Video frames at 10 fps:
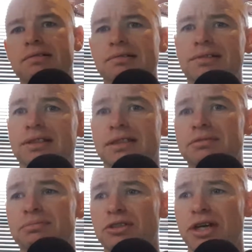
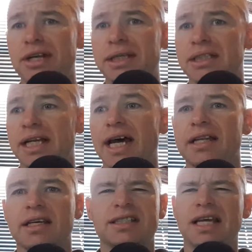I'm not going to eat
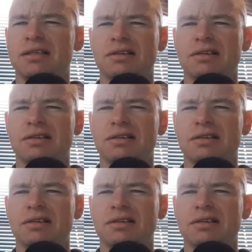today, because